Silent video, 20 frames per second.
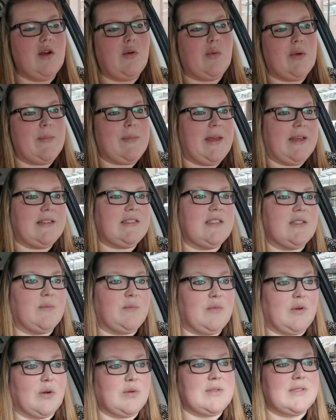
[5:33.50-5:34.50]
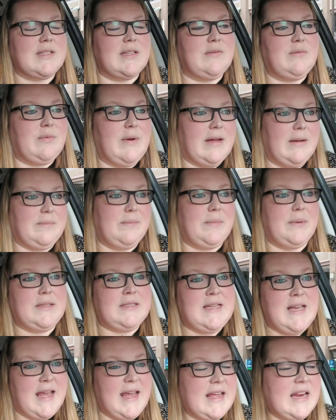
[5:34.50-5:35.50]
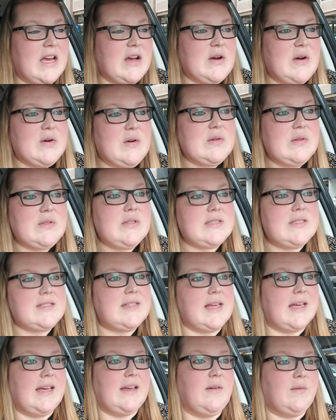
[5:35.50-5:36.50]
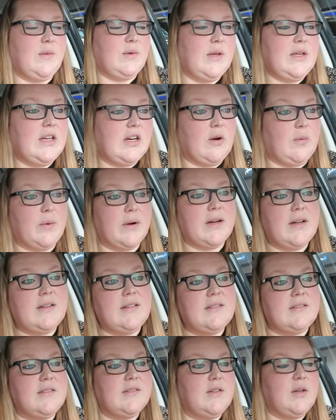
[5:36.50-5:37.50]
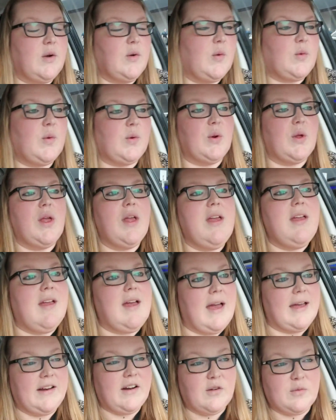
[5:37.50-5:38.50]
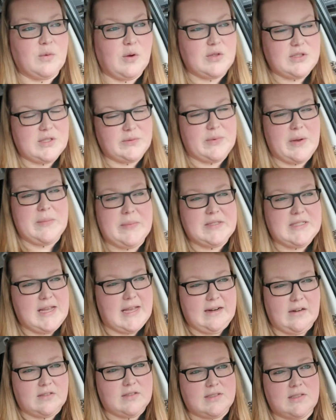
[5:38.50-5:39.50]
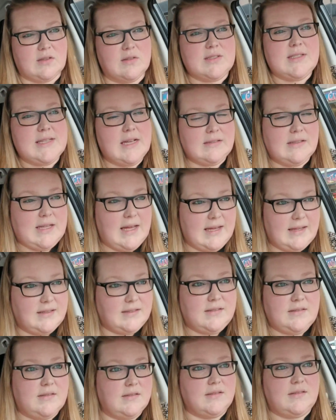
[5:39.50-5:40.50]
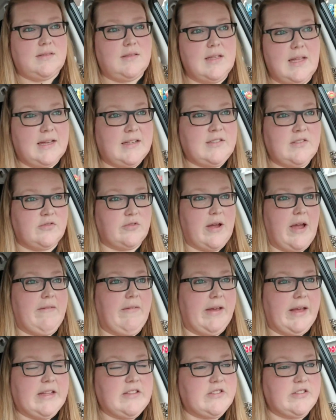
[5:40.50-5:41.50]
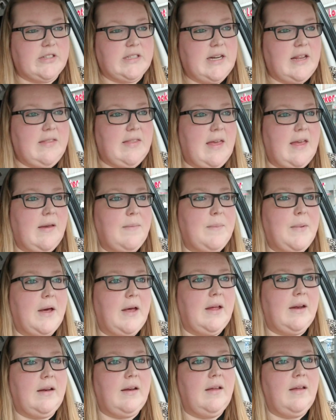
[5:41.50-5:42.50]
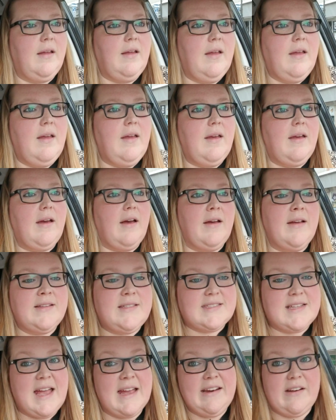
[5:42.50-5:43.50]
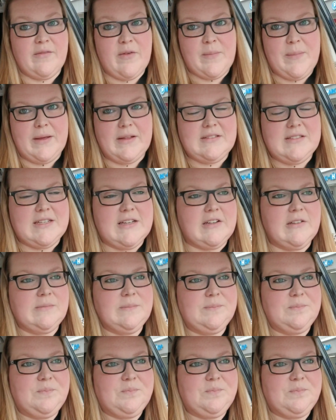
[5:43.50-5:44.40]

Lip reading: We made some roasted red potatoes. Like, you know, I know roasted red potatoes don't sound that extravagant or anything, but it's kind of a big deal.